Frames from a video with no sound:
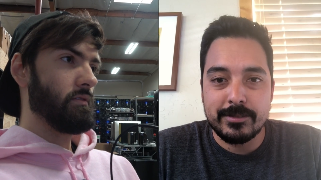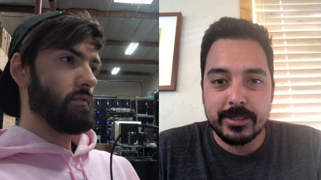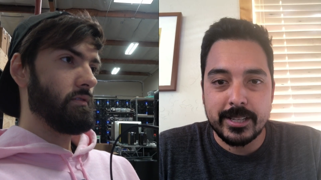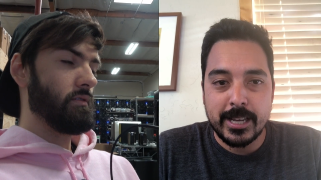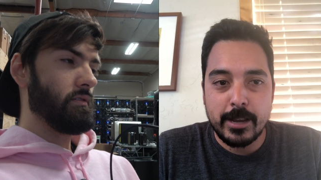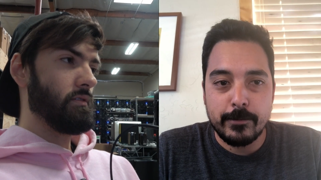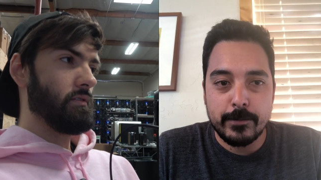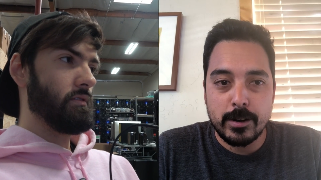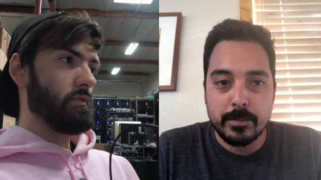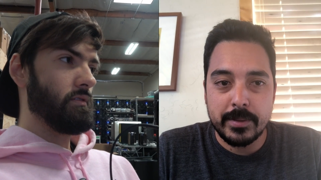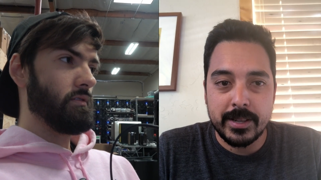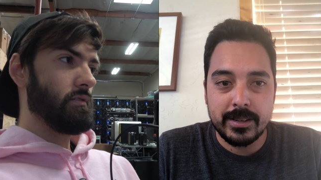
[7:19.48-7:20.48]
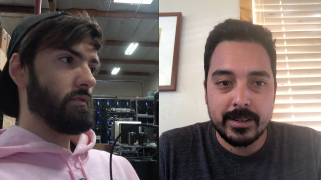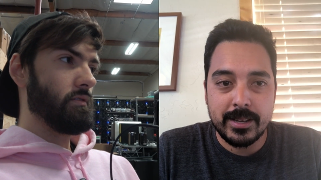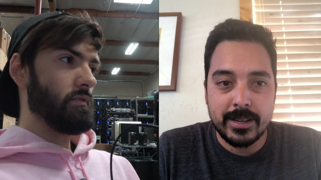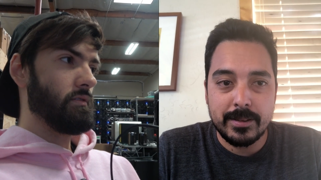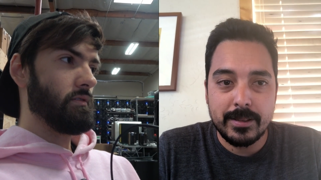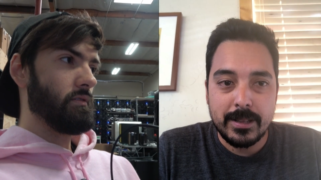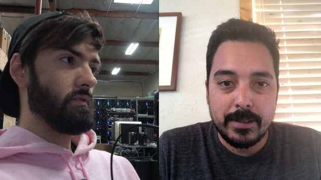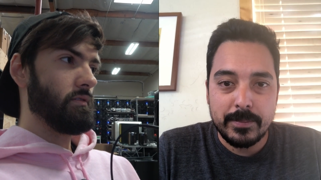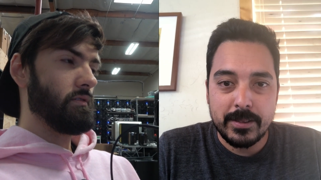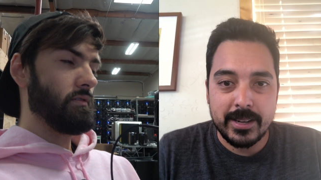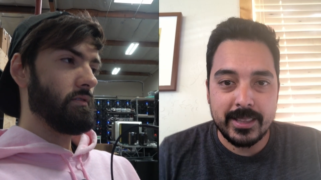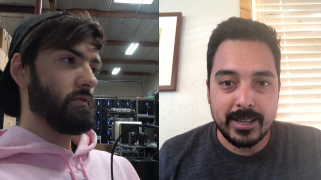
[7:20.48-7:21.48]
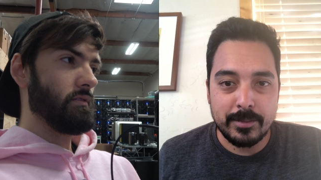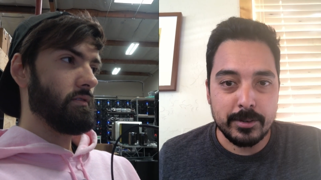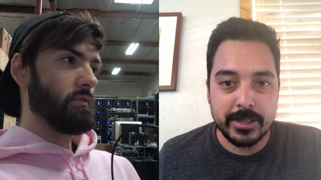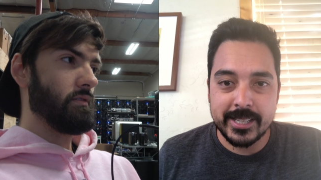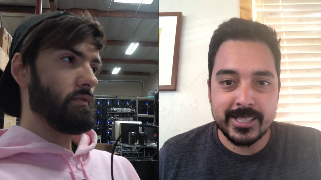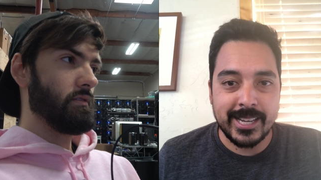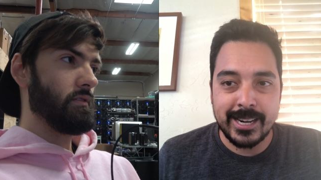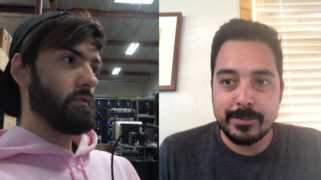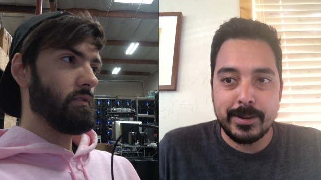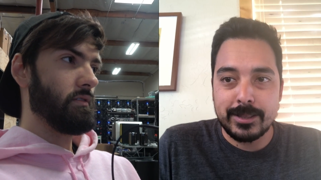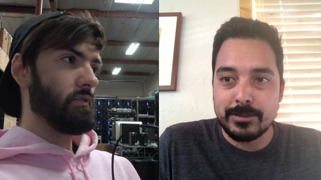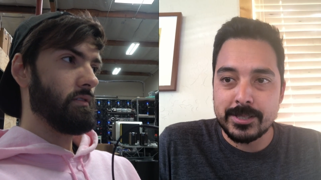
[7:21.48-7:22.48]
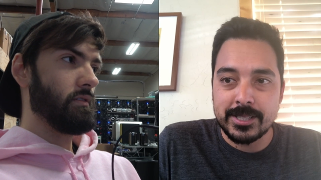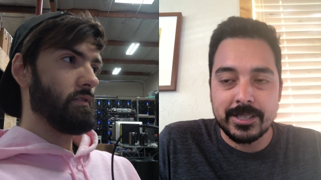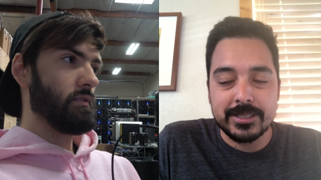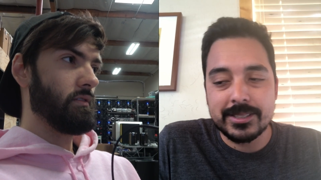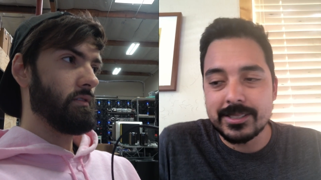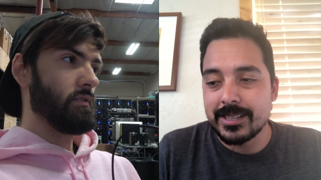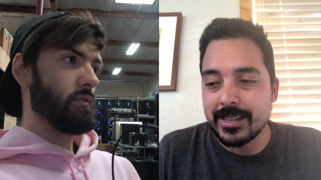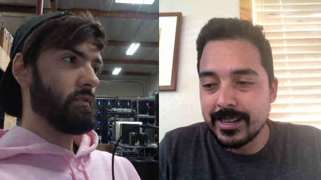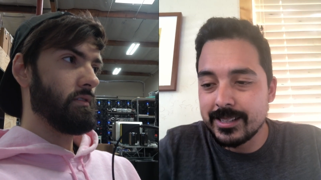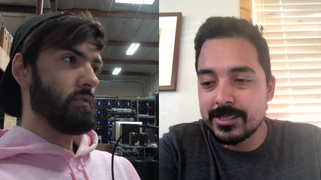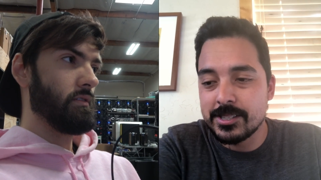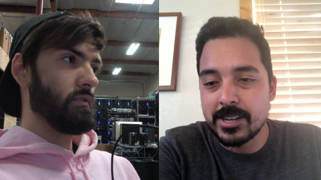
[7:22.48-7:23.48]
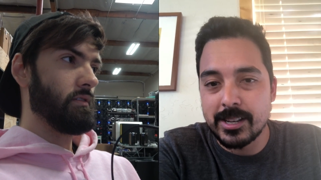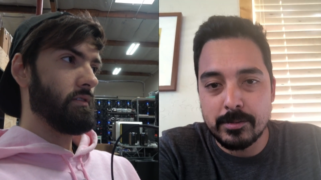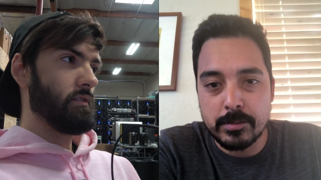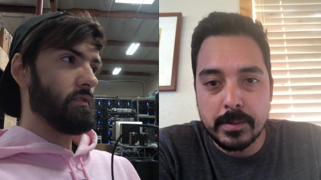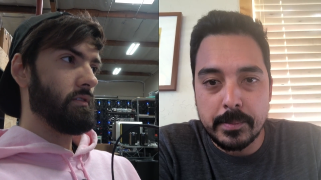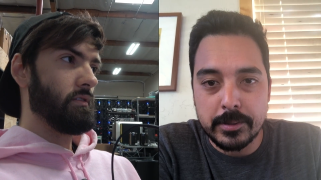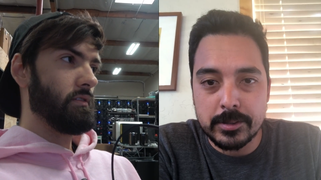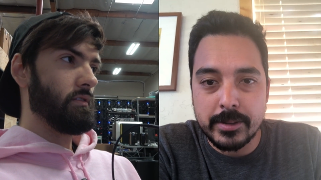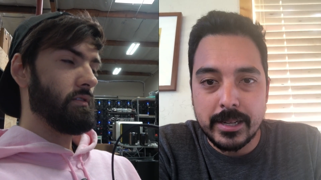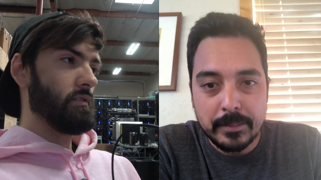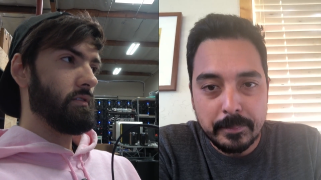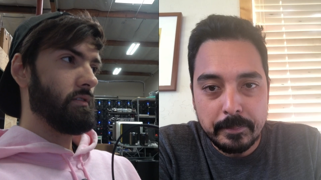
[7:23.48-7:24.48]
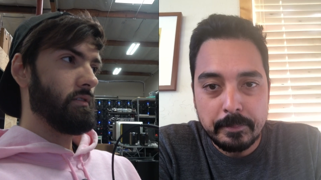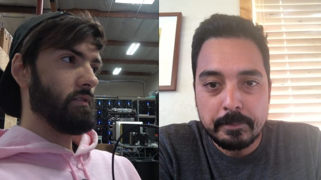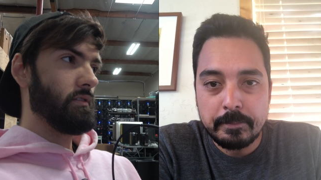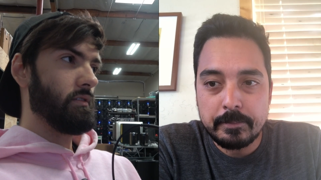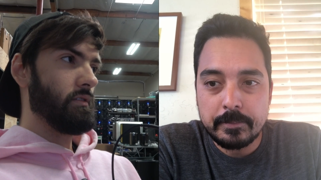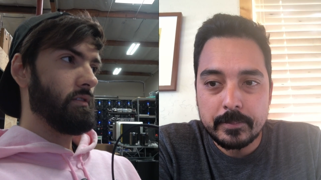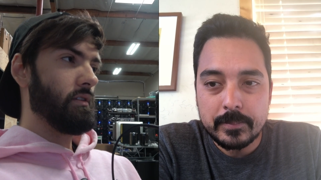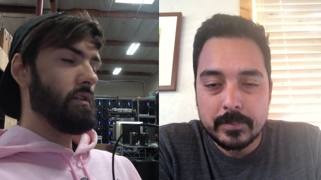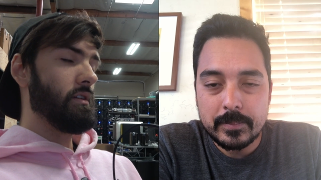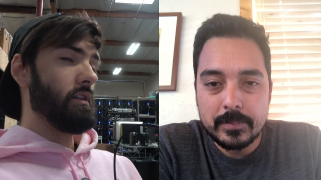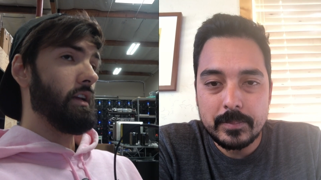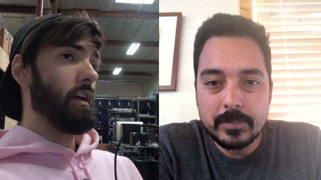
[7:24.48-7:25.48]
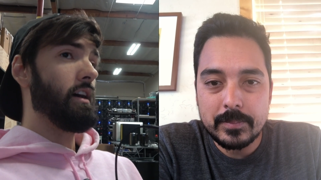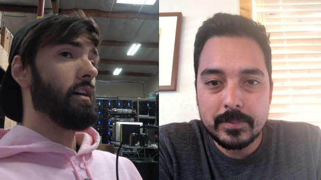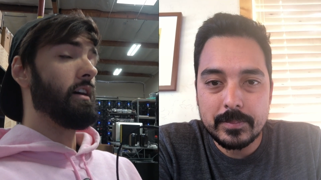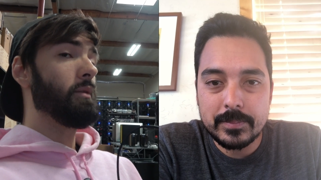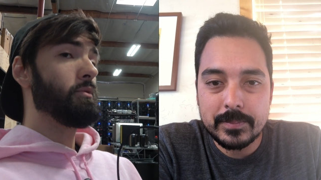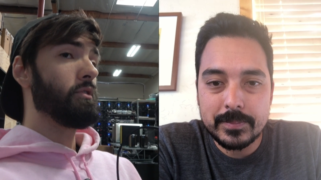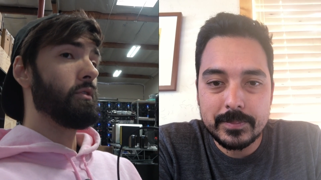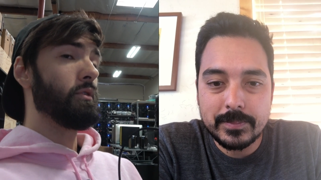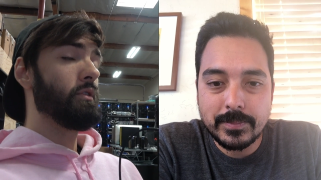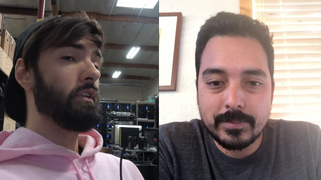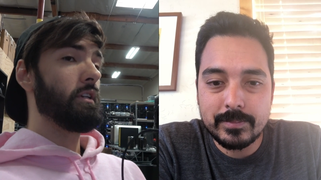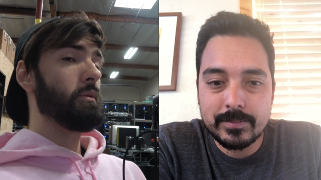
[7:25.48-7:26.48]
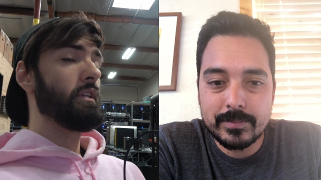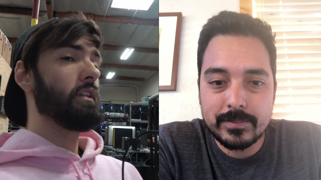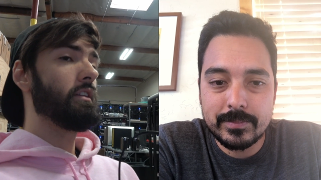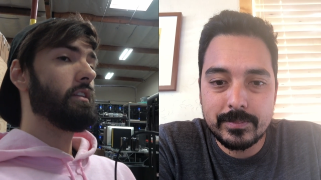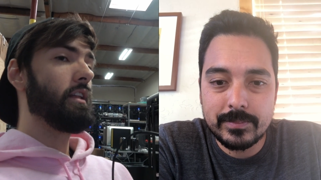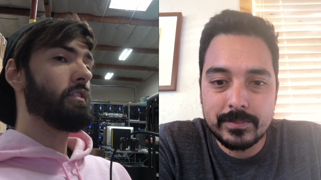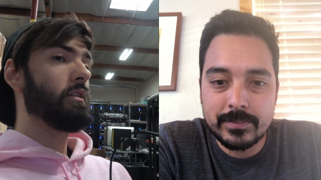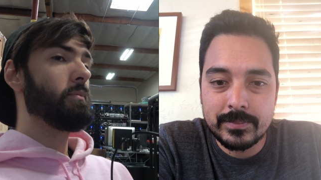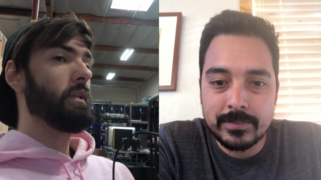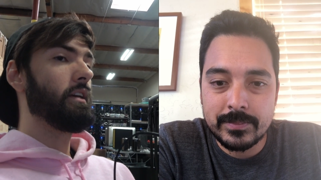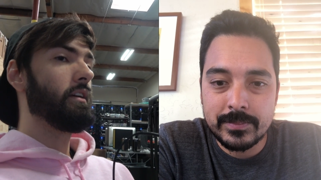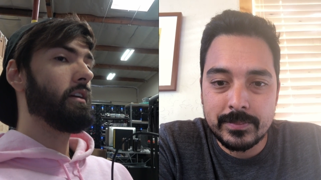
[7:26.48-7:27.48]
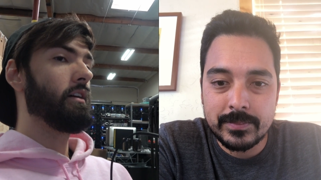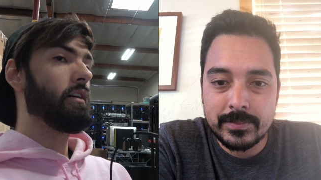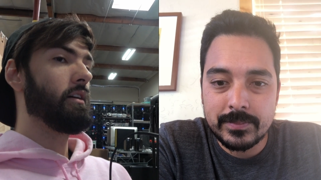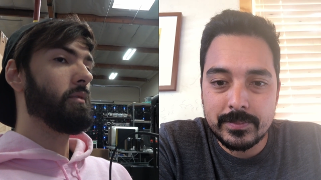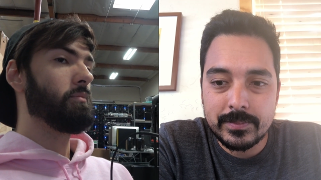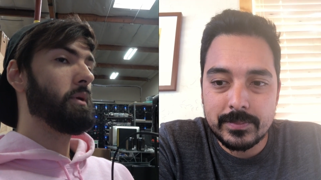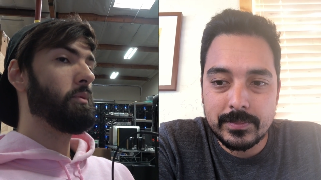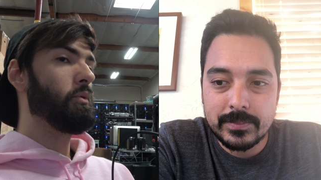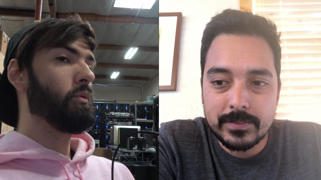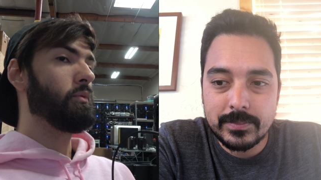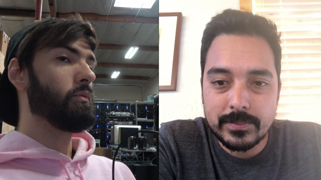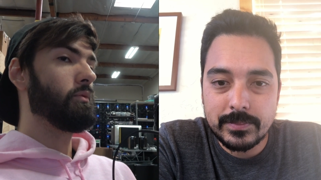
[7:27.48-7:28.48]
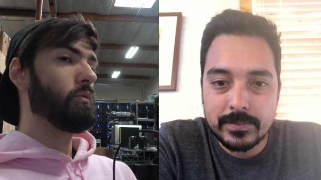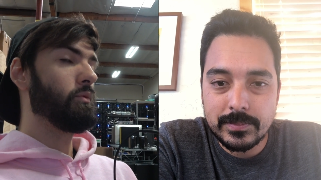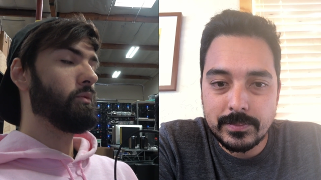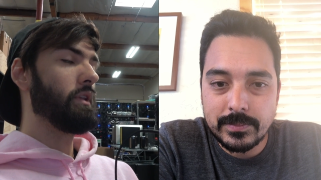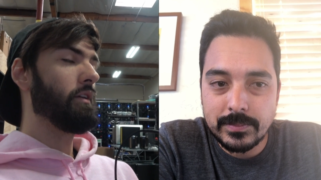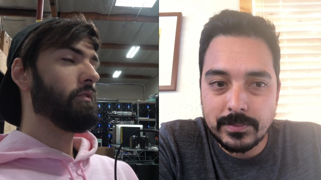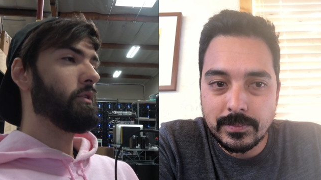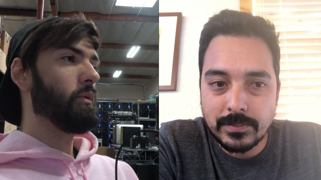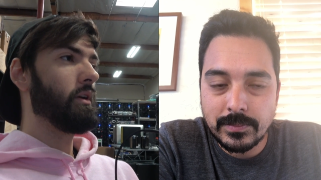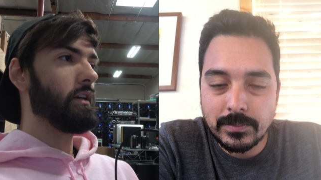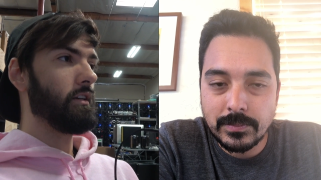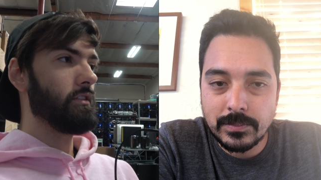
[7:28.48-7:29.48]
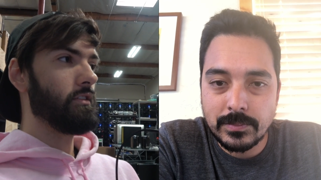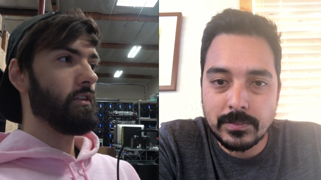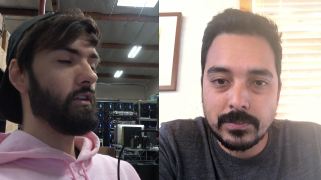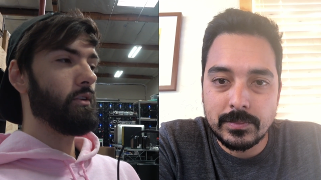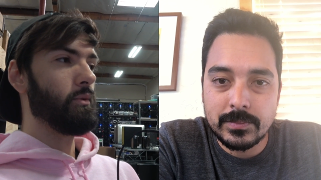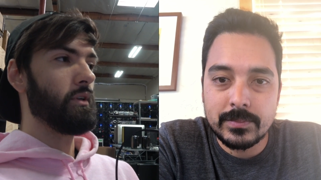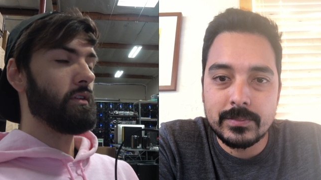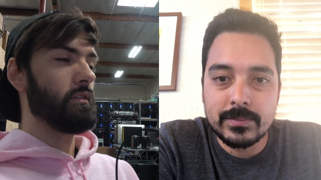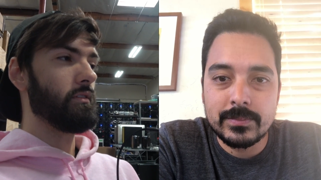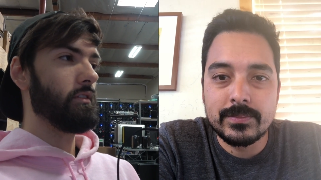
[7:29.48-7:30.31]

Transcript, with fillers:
Speaker 1: really came from. And uh, you know, I think I'm really excited about the results uh, and to share them with people as well.
Speaker 2: Yeah, absolutely. I mean, th- that's something uh, people would definitely want to consider when